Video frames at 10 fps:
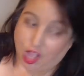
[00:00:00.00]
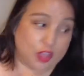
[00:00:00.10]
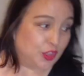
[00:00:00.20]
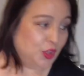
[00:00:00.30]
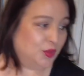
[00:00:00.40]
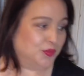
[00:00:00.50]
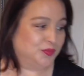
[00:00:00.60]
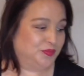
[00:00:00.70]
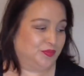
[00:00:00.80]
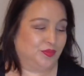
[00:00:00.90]
Although
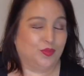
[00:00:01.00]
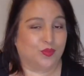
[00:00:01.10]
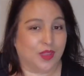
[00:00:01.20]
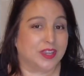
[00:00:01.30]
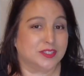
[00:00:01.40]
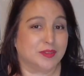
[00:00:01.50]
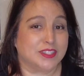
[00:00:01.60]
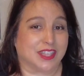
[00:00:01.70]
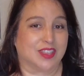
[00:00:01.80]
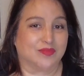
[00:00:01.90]
red is my
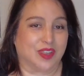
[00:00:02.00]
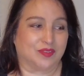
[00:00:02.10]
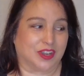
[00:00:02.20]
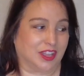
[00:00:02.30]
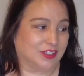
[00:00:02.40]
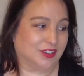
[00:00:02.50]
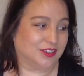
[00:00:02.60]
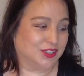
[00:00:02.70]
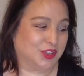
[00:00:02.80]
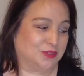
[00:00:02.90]
second favorite color,
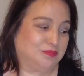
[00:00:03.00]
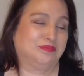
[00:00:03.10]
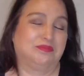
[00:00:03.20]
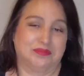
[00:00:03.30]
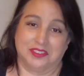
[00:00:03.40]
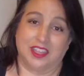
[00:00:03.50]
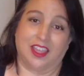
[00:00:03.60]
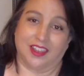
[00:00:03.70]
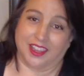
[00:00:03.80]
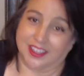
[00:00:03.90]
so
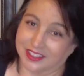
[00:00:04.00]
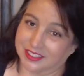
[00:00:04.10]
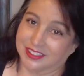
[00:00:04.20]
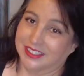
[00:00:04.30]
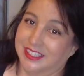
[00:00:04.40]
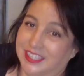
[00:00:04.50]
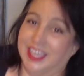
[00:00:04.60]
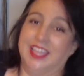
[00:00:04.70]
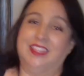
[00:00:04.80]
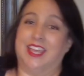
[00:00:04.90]
not like
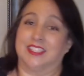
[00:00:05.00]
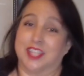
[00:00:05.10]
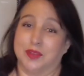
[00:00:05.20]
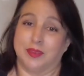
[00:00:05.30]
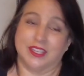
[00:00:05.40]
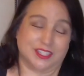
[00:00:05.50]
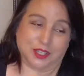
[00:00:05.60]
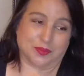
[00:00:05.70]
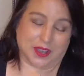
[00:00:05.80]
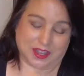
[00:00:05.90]
that's going to be a
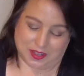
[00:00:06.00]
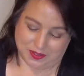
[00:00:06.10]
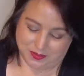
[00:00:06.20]
deal breaker.